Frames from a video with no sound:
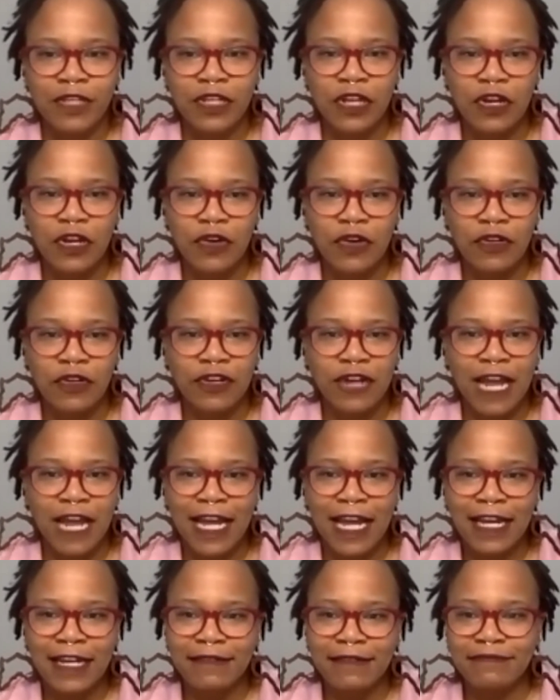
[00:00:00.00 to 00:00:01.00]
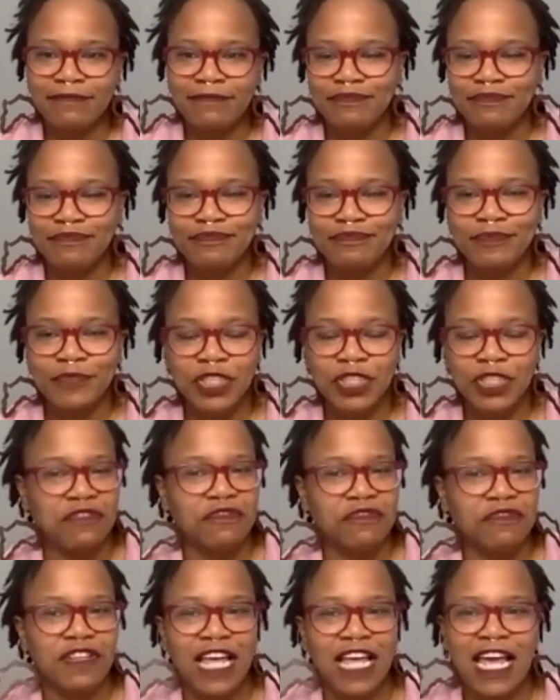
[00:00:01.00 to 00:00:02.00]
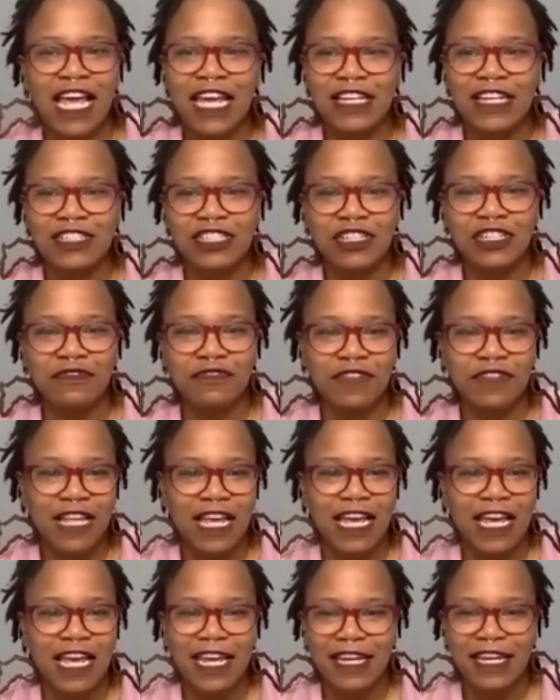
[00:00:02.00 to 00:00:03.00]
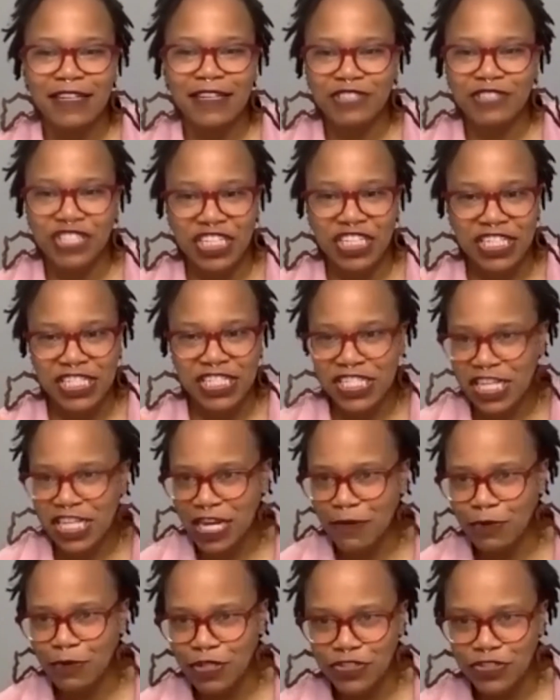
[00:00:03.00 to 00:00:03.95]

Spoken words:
you're at Chick-fil-A chicken sandwich or